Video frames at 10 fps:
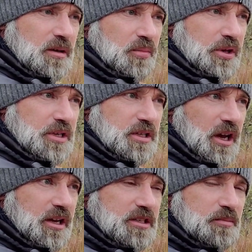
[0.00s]
Please
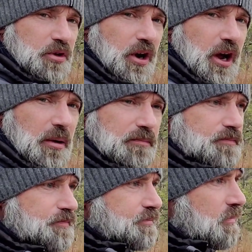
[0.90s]
like, subscribe,
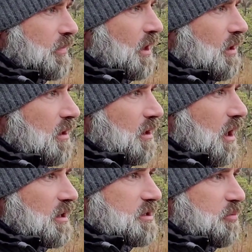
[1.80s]

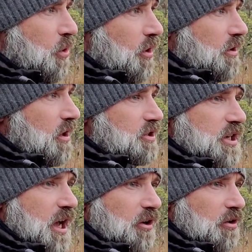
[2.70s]
support our
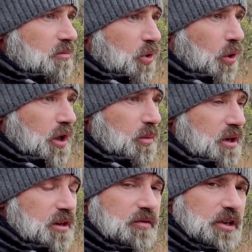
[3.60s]
channel,
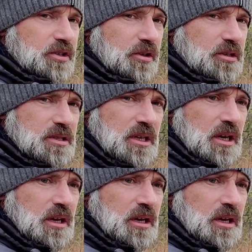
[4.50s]
Bohemian Adventurers.